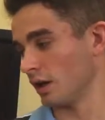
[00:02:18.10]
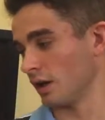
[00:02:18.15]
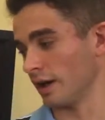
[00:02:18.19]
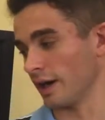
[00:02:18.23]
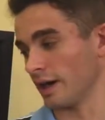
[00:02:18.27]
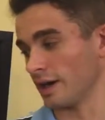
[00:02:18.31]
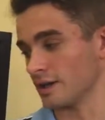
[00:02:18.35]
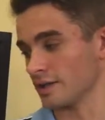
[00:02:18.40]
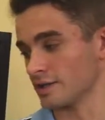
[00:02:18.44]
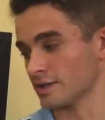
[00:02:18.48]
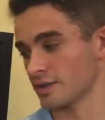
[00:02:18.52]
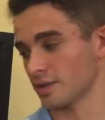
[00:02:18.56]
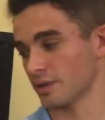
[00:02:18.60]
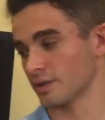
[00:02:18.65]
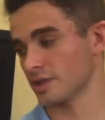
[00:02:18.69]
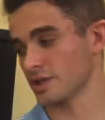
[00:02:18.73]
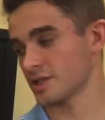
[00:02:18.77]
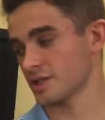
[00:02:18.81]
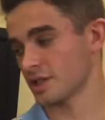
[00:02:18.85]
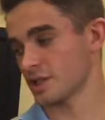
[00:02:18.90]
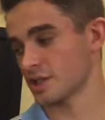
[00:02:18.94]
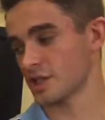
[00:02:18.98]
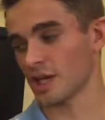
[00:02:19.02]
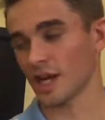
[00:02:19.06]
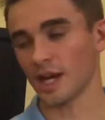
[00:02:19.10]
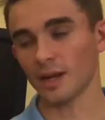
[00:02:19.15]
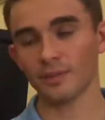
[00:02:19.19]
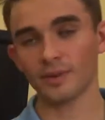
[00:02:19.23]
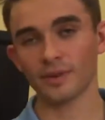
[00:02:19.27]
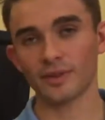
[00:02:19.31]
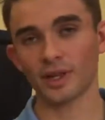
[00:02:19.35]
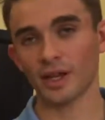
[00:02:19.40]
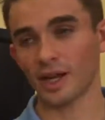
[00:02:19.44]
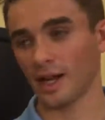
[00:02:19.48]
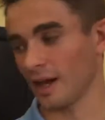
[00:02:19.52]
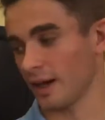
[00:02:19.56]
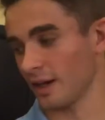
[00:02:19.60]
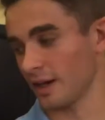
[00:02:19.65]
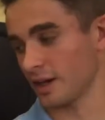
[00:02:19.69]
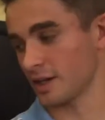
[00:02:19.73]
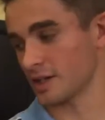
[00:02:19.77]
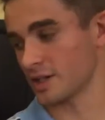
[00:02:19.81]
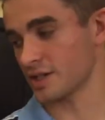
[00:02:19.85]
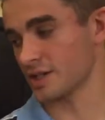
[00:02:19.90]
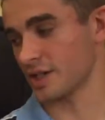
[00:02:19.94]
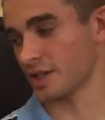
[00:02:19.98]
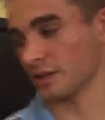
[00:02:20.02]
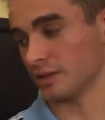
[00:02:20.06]
All right, so does the shape of the
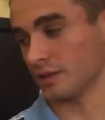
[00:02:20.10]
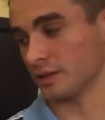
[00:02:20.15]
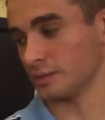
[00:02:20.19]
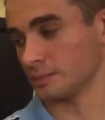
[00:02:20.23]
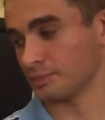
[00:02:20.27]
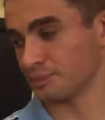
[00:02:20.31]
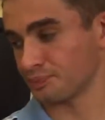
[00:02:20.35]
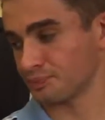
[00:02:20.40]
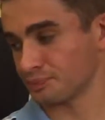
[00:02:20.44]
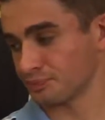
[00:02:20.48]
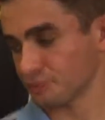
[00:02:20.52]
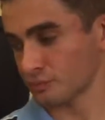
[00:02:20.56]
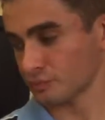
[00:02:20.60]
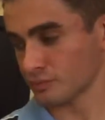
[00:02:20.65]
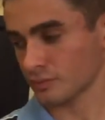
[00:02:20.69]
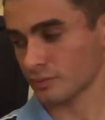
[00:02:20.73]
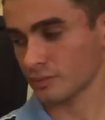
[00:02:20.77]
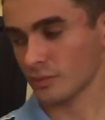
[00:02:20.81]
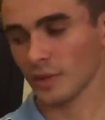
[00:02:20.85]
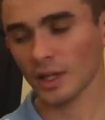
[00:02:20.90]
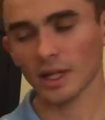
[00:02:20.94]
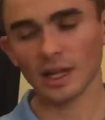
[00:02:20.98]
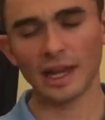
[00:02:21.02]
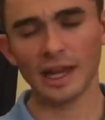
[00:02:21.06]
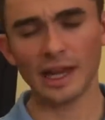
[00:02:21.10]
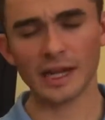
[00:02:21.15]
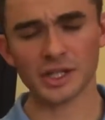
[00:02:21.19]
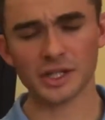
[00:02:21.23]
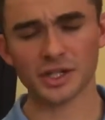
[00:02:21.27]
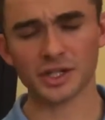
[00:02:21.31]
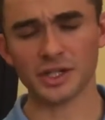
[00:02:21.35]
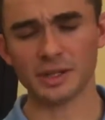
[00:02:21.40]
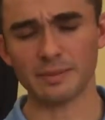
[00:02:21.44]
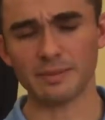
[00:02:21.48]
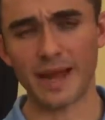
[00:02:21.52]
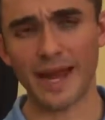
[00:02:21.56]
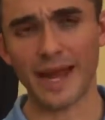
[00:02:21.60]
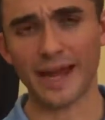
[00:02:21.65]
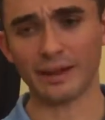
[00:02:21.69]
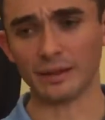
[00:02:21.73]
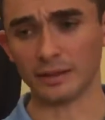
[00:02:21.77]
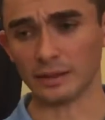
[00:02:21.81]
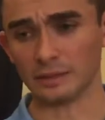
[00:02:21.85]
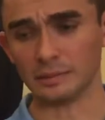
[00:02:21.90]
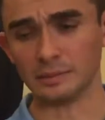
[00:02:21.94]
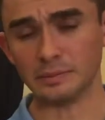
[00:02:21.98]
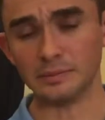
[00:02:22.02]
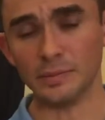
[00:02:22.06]
carrier signal actually
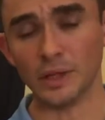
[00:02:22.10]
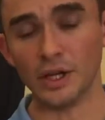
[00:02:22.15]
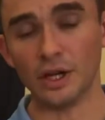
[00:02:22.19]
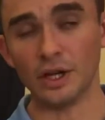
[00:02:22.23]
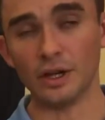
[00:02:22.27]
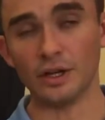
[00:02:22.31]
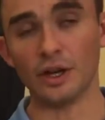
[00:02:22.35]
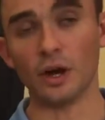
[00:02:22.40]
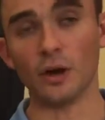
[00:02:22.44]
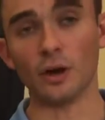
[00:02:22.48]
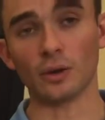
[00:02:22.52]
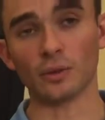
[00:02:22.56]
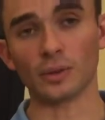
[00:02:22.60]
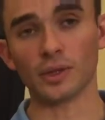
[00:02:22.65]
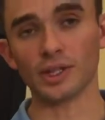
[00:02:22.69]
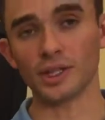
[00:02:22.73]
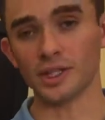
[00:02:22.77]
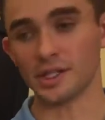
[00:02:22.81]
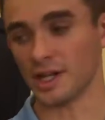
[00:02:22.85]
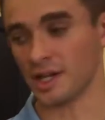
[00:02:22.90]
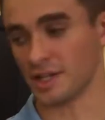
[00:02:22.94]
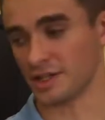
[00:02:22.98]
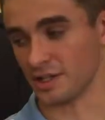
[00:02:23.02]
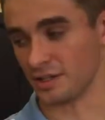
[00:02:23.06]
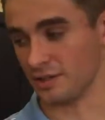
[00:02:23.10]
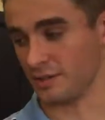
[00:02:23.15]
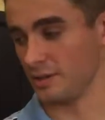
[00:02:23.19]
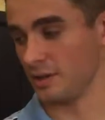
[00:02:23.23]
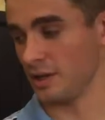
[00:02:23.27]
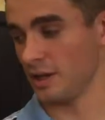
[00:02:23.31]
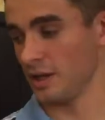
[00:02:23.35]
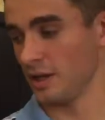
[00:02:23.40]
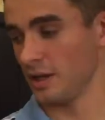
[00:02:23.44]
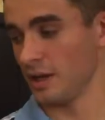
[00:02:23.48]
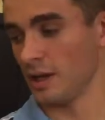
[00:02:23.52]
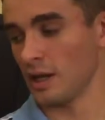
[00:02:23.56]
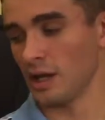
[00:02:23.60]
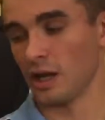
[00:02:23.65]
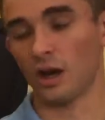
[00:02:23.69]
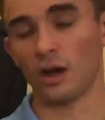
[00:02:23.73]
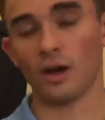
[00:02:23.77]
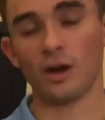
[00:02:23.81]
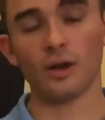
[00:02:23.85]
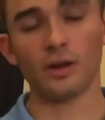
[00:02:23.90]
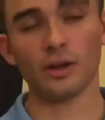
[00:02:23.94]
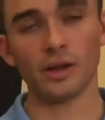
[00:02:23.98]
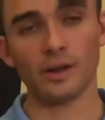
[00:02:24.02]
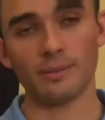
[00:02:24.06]
matter? No, it really doesn't.
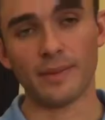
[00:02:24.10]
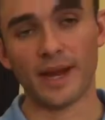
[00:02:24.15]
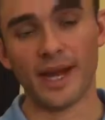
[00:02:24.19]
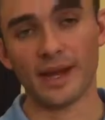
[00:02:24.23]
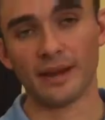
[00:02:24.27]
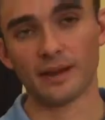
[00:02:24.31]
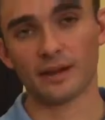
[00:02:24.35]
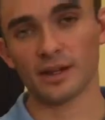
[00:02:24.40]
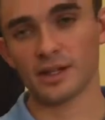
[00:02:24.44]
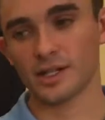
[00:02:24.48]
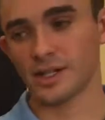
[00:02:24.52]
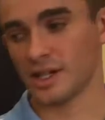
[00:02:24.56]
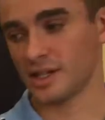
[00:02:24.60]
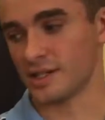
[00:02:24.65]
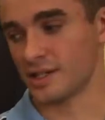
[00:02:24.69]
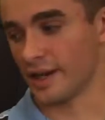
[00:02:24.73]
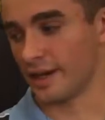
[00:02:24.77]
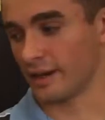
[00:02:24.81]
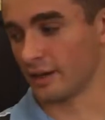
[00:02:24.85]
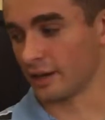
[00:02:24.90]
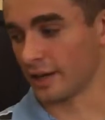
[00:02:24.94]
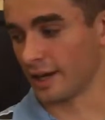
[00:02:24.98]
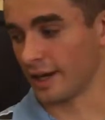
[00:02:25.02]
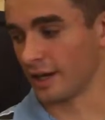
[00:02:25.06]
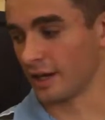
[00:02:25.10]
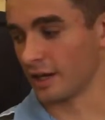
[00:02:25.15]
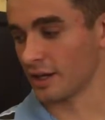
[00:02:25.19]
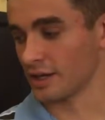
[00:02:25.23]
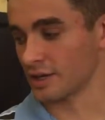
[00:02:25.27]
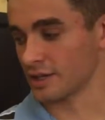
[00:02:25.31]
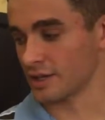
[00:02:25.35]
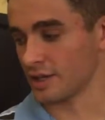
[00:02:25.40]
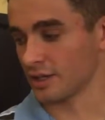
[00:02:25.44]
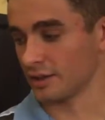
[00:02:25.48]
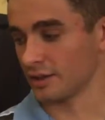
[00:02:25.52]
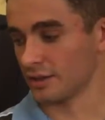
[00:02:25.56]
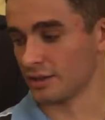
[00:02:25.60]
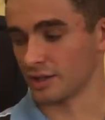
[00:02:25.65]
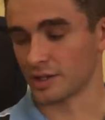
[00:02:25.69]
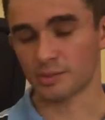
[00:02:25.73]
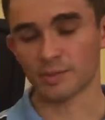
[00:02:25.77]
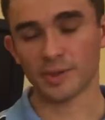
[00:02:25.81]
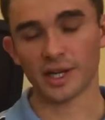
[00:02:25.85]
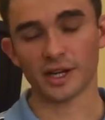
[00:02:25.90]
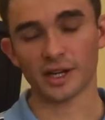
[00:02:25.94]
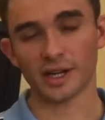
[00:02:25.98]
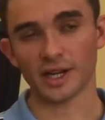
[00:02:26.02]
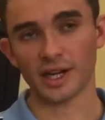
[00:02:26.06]
All that matters is that our carrier signal is
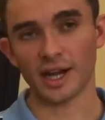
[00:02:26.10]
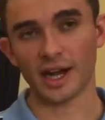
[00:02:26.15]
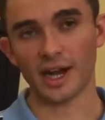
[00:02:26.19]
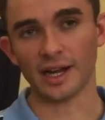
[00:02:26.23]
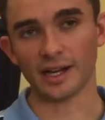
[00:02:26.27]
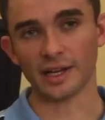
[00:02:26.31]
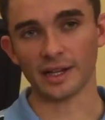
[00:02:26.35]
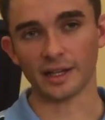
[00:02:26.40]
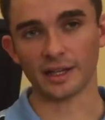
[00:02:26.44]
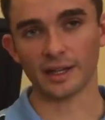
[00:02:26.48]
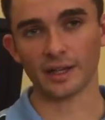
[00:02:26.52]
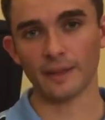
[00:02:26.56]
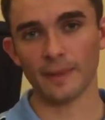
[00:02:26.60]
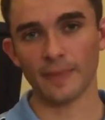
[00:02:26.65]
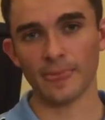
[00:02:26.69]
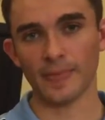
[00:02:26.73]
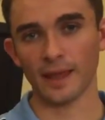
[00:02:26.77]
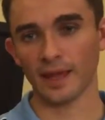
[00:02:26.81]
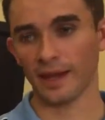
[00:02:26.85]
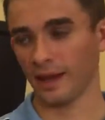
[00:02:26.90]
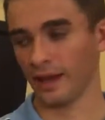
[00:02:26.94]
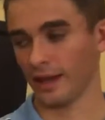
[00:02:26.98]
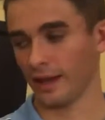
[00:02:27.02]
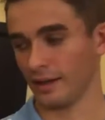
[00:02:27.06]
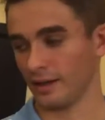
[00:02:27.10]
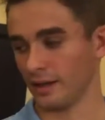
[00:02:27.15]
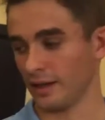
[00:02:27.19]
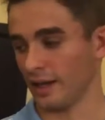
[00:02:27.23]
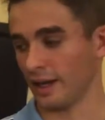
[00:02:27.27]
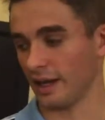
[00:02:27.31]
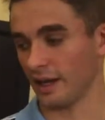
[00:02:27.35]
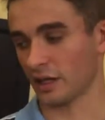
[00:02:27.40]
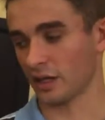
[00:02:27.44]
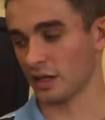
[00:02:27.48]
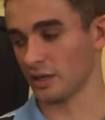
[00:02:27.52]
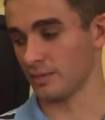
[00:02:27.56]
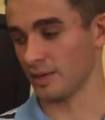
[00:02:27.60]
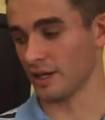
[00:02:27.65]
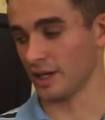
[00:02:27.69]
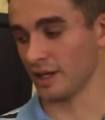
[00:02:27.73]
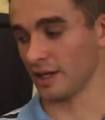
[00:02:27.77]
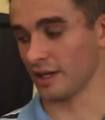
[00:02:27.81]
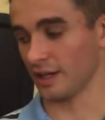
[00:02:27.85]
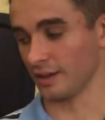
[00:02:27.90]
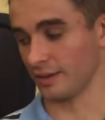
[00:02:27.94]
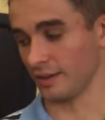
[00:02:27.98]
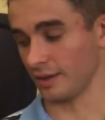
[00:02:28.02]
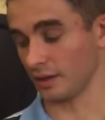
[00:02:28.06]
periodic. And it could
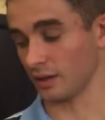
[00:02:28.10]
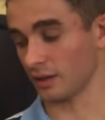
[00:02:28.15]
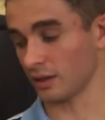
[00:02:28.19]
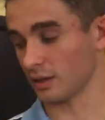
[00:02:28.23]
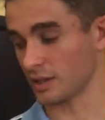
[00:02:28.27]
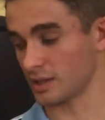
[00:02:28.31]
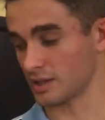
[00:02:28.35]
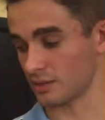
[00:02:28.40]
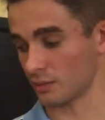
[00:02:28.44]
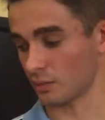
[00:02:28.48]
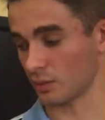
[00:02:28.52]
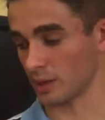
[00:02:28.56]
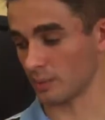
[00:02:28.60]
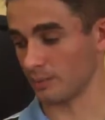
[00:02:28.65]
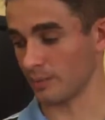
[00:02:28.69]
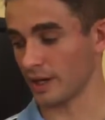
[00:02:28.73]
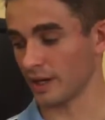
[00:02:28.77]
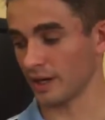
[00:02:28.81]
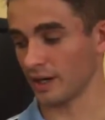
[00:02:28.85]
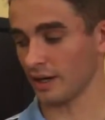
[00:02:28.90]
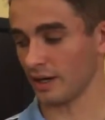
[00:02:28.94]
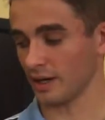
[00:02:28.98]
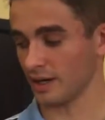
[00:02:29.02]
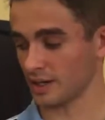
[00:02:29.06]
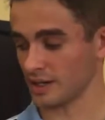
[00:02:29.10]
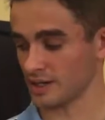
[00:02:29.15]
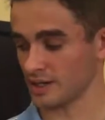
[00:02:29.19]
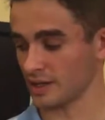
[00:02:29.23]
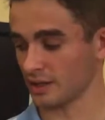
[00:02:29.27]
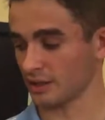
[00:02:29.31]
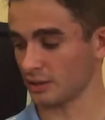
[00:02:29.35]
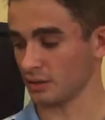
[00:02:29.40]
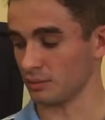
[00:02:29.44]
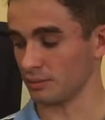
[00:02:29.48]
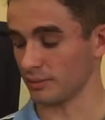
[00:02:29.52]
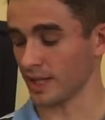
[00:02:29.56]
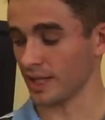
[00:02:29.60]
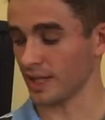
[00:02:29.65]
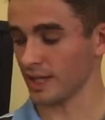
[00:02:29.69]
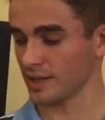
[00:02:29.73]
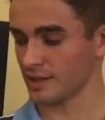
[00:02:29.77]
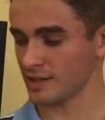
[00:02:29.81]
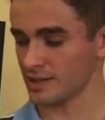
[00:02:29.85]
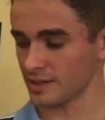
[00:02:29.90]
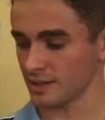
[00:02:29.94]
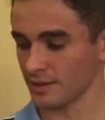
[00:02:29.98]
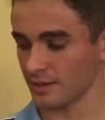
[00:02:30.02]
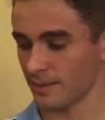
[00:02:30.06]
be anything, because what a periodic signal
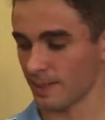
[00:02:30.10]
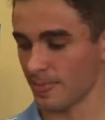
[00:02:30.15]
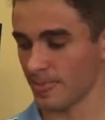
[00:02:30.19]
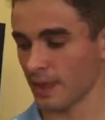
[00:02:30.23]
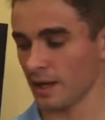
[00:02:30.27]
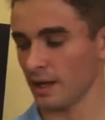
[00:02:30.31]
means